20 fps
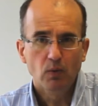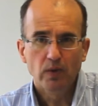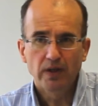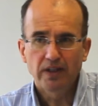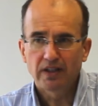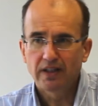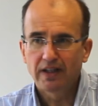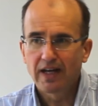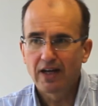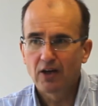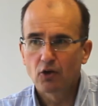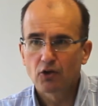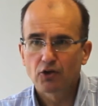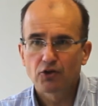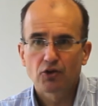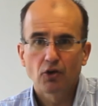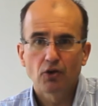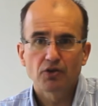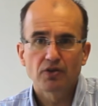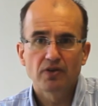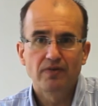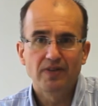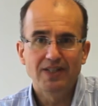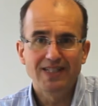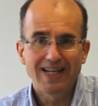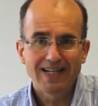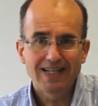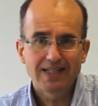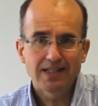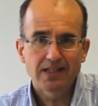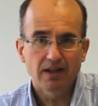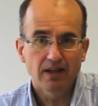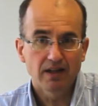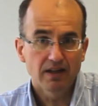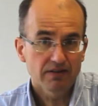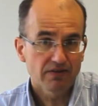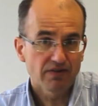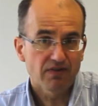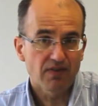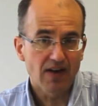We can get all sorts of
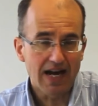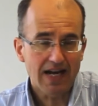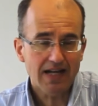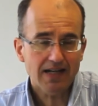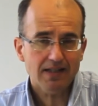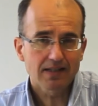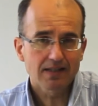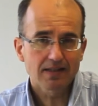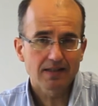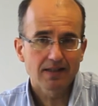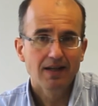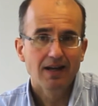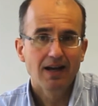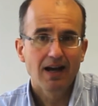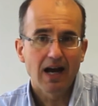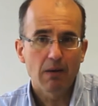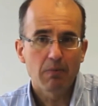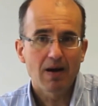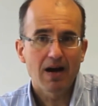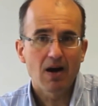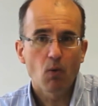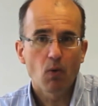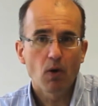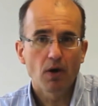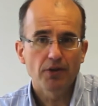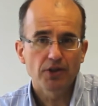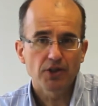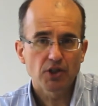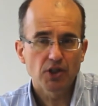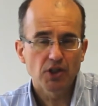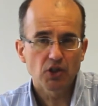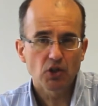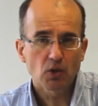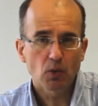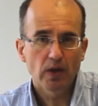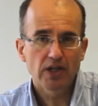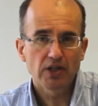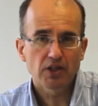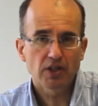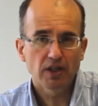data, facts, about what the
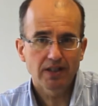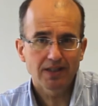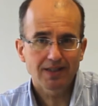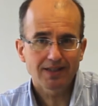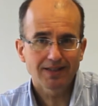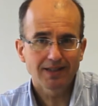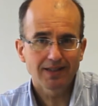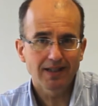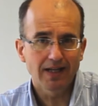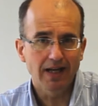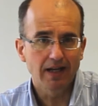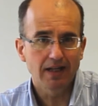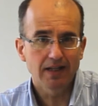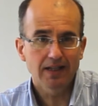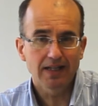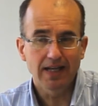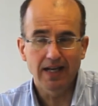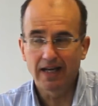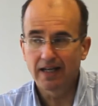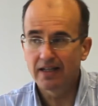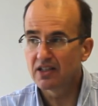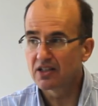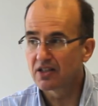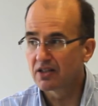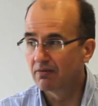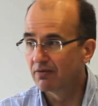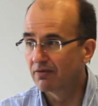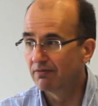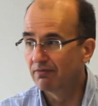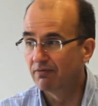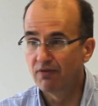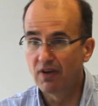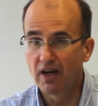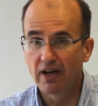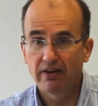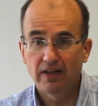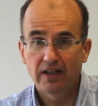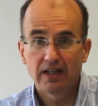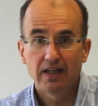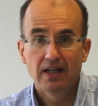situation is today. And again, it's a
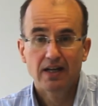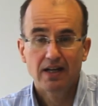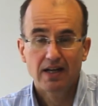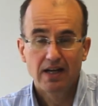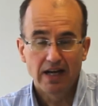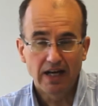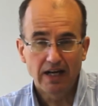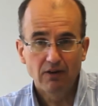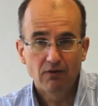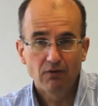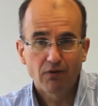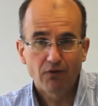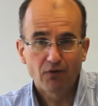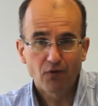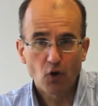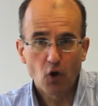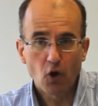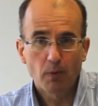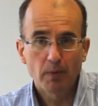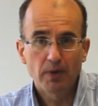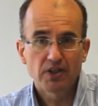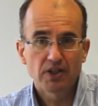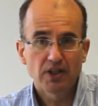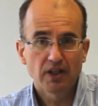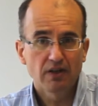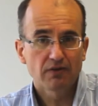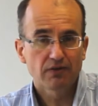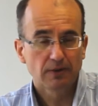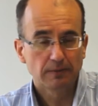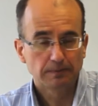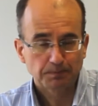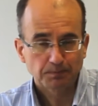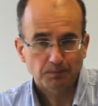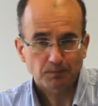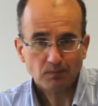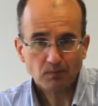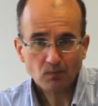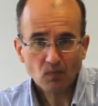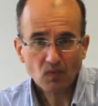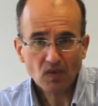very informative
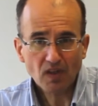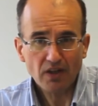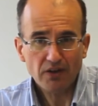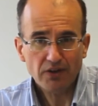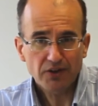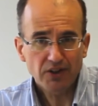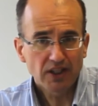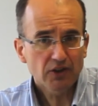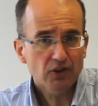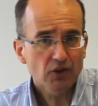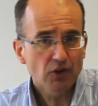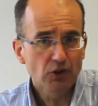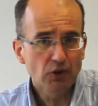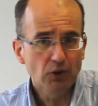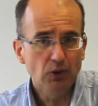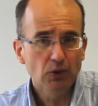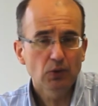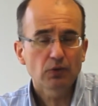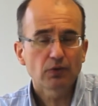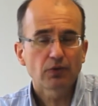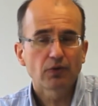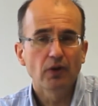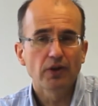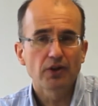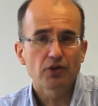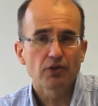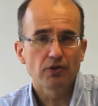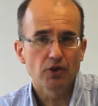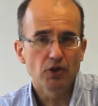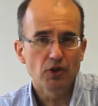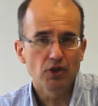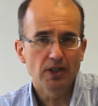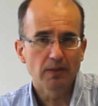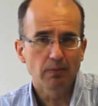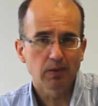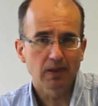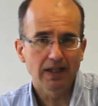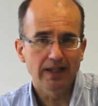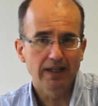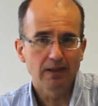thing to do for a
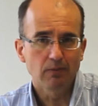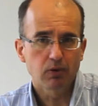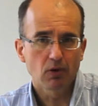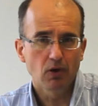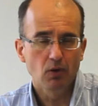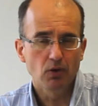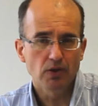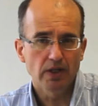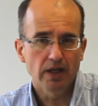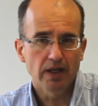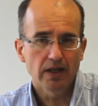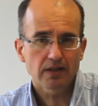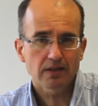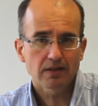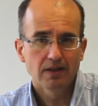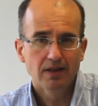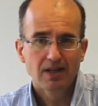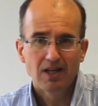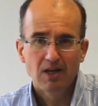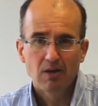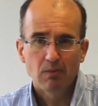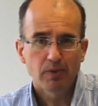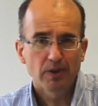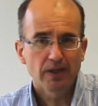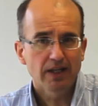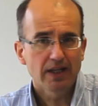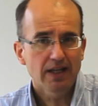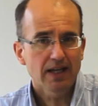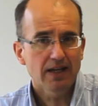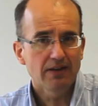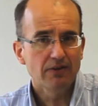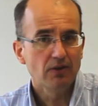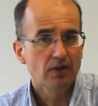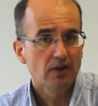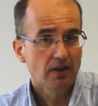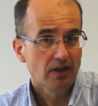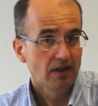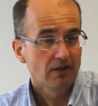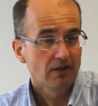strategic planning process. But again,